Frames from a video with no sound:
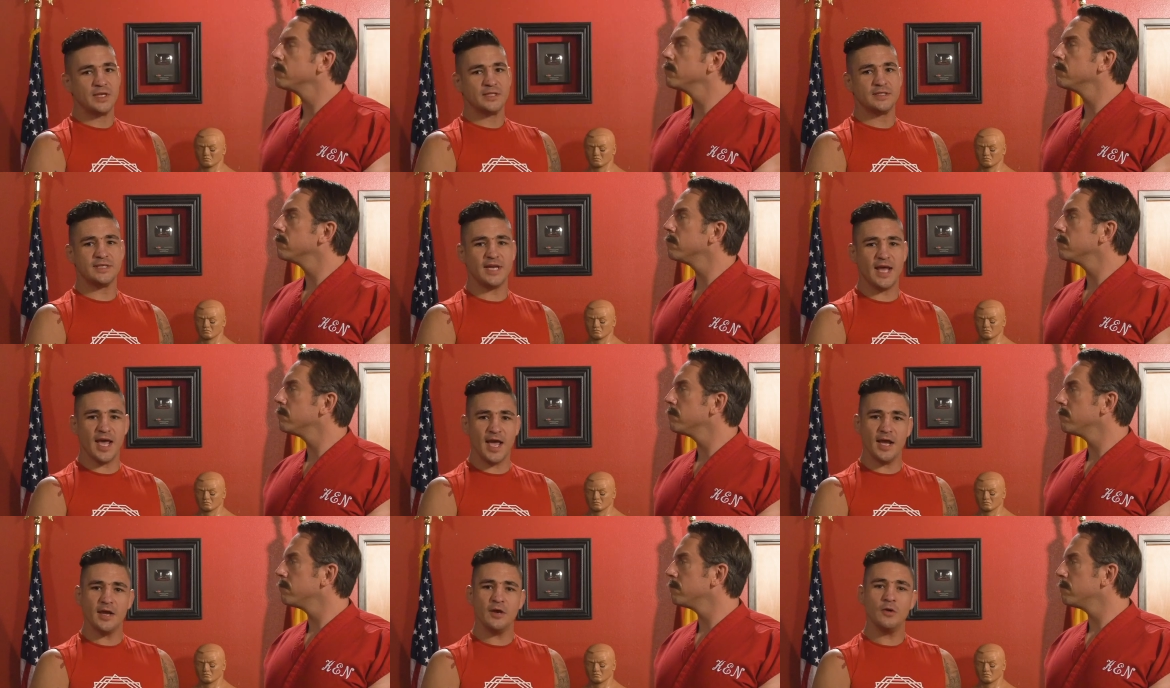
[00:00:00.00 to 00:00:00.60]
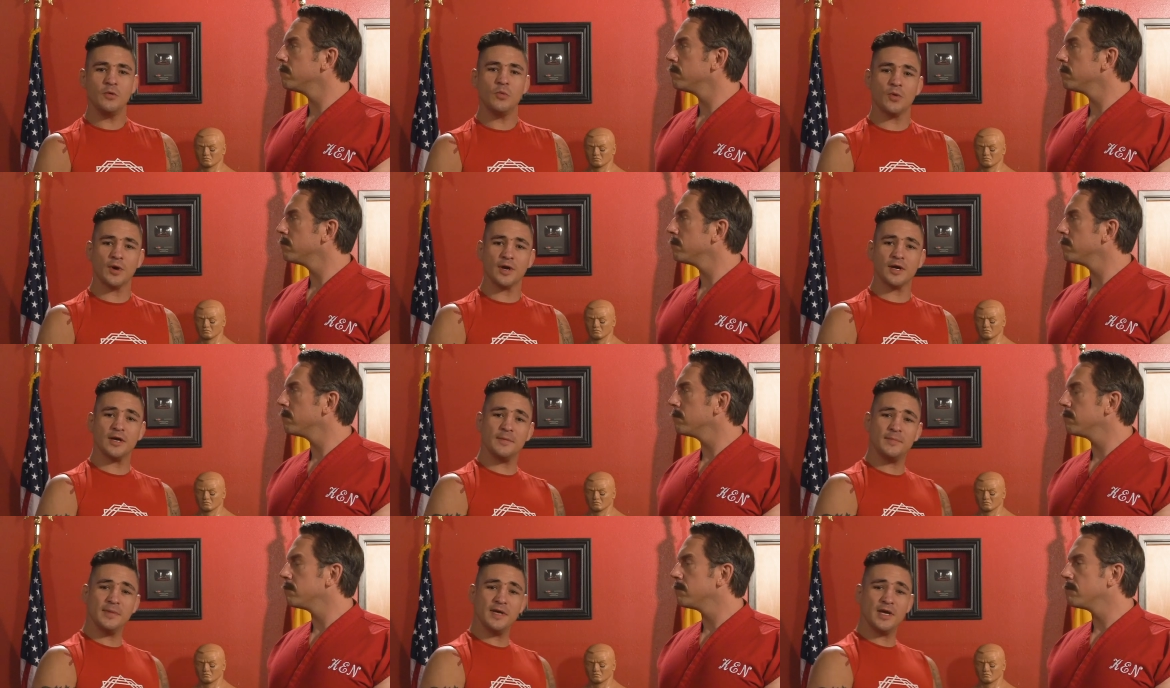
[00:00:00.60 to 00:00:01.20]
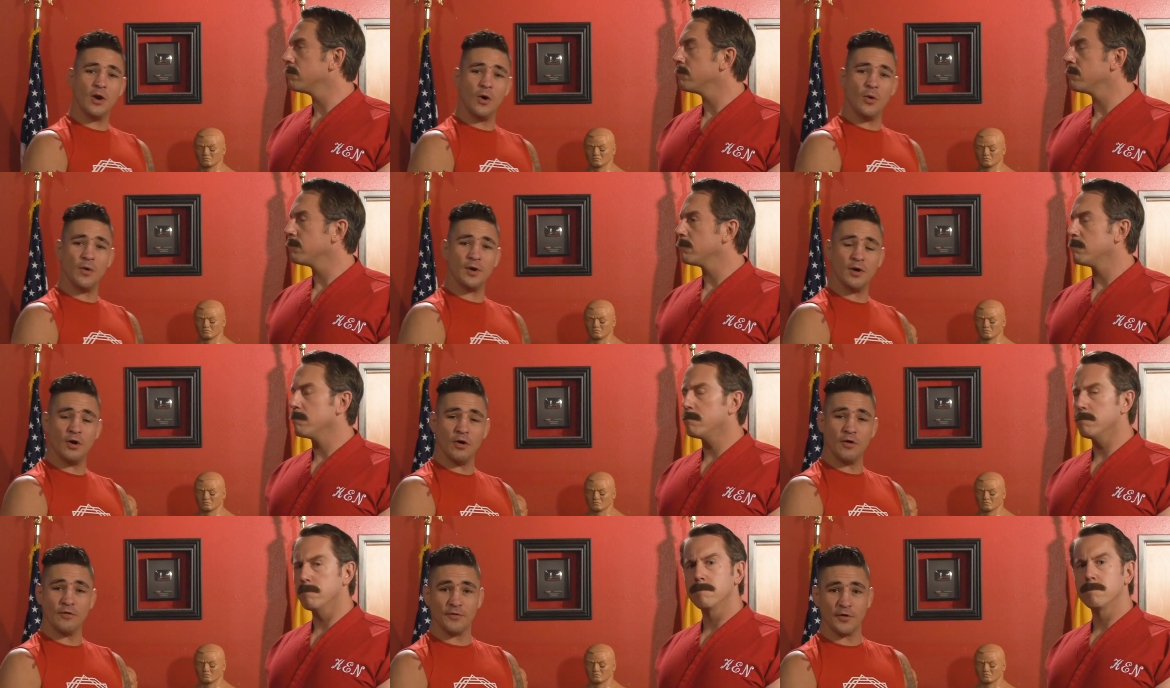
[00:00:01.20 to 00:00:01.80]
Speaker 1: Today we're going to be going
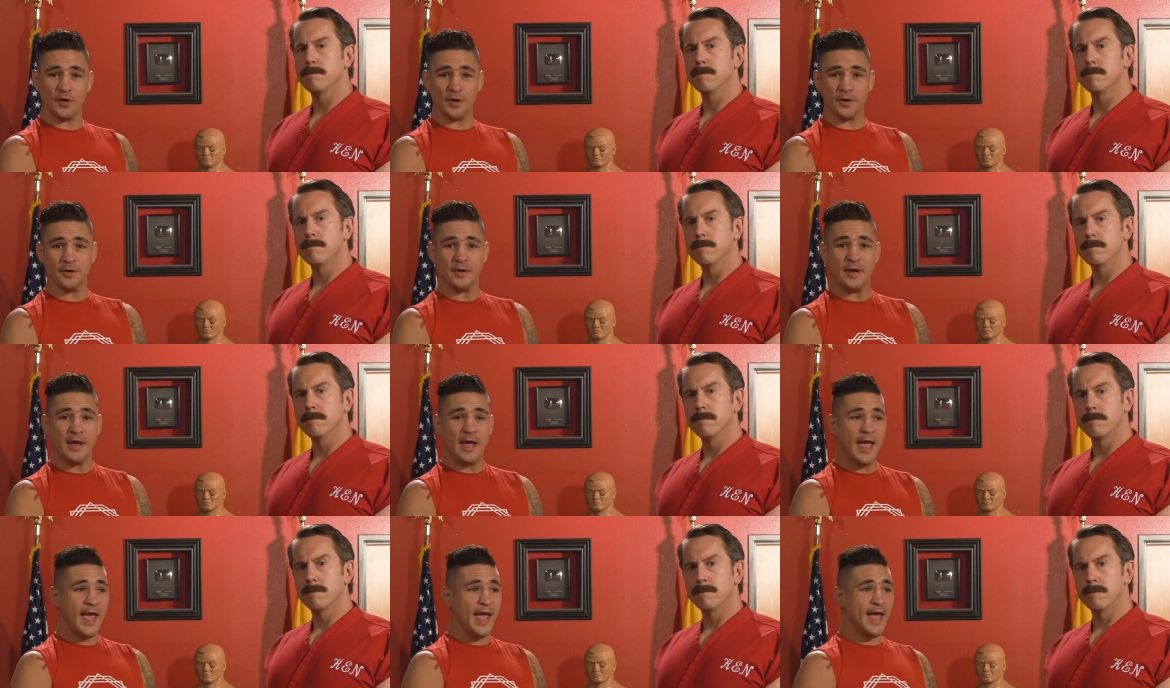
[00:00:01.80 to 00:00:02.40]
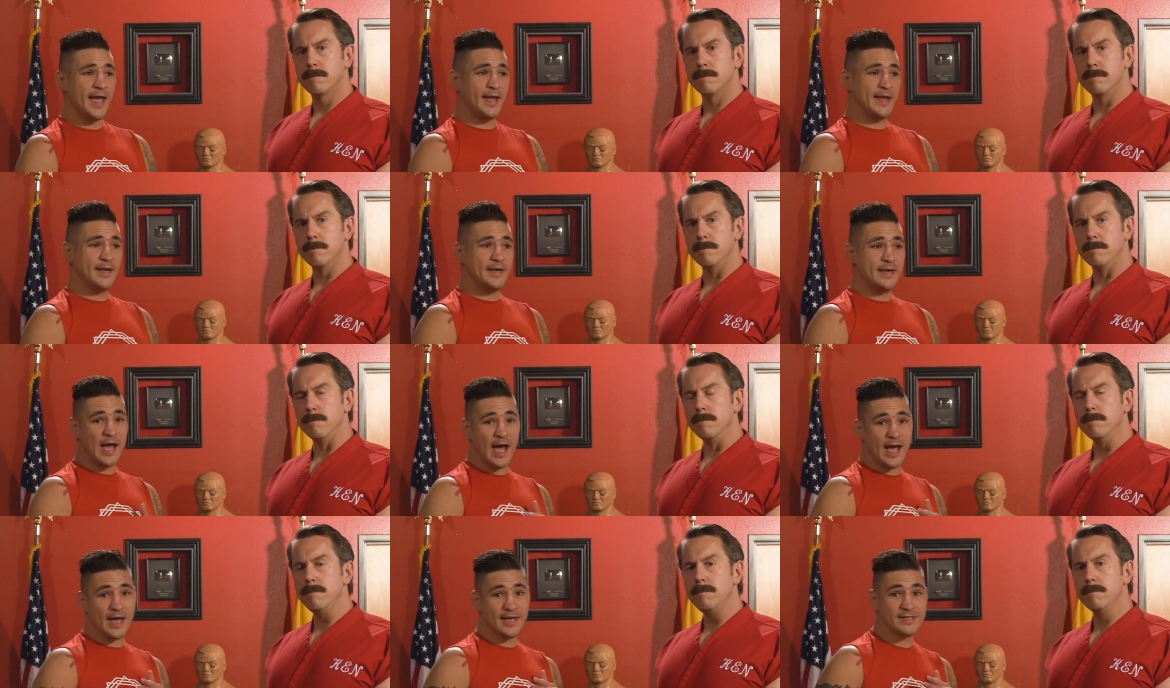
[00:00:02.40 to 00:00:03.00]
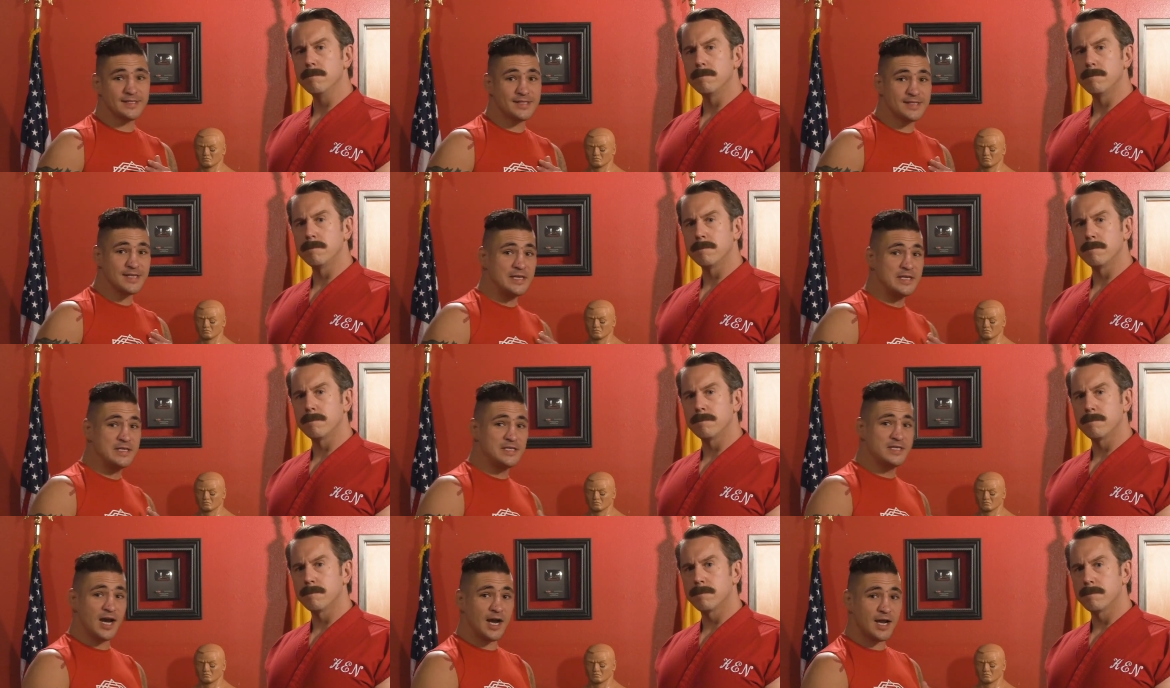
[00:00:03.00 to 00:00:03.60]
over a nice
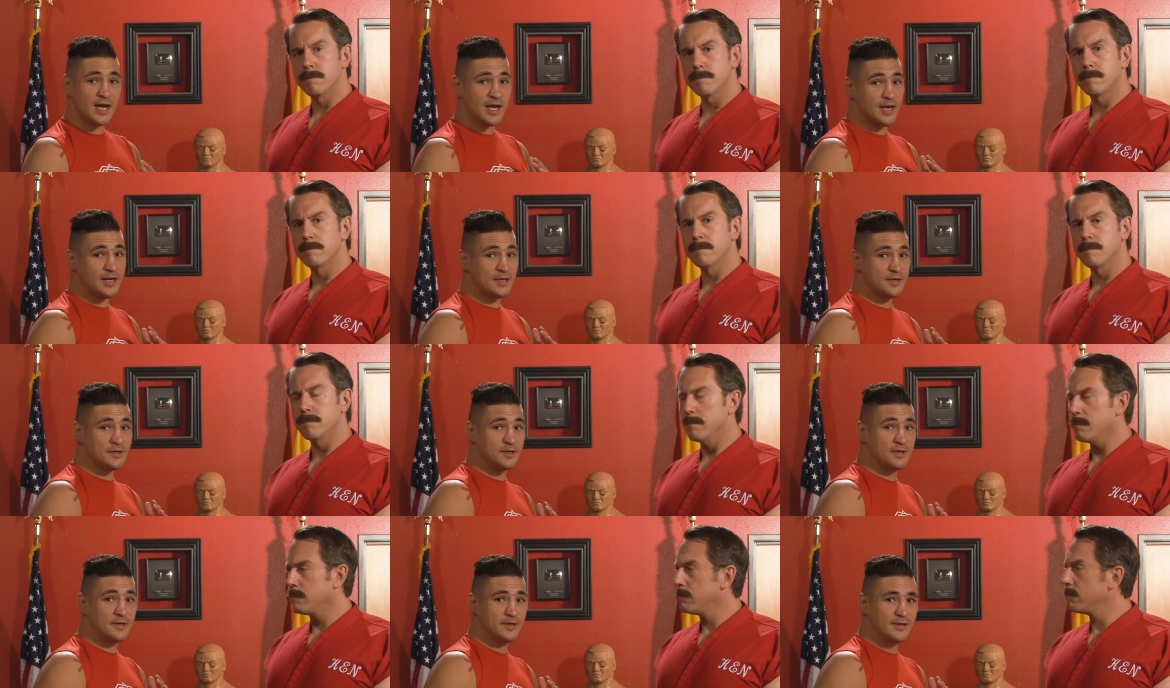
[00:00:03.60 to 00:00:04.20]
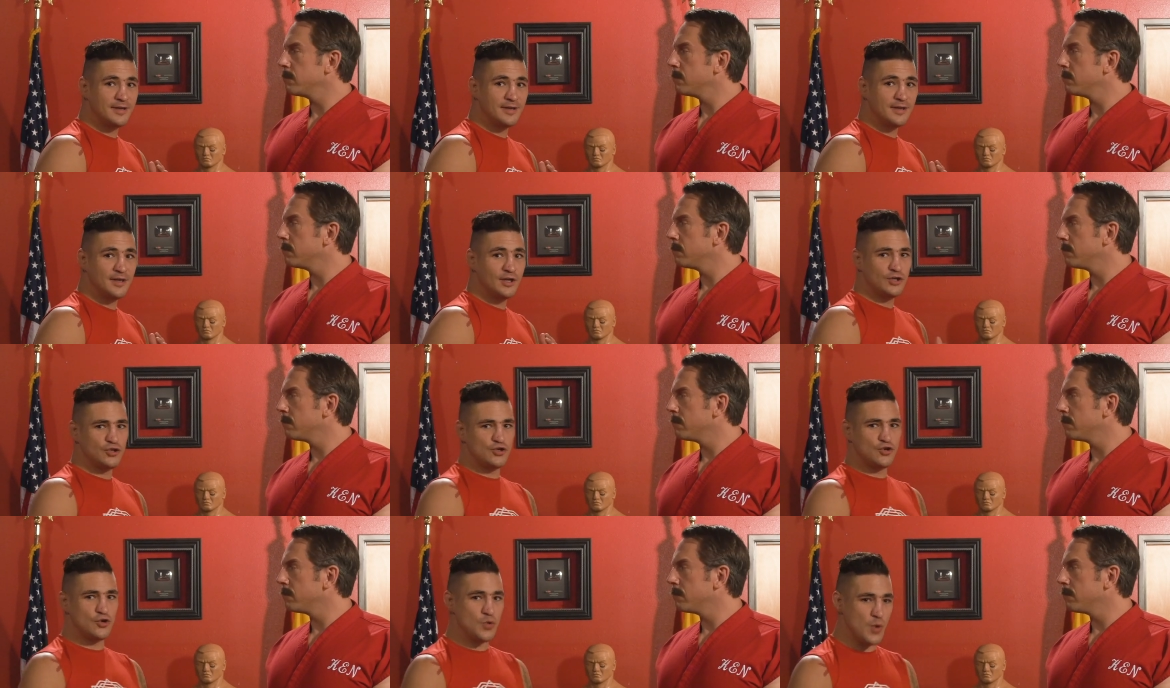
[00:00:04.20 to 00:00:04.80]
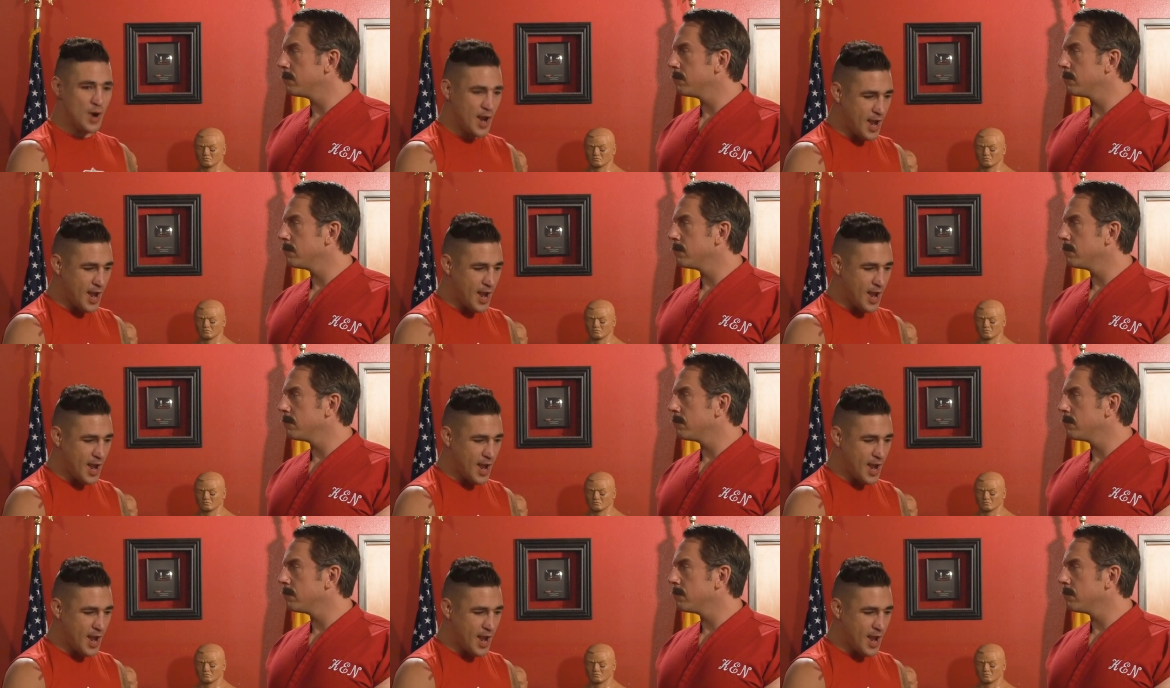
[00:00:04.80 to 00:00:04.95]
duck under to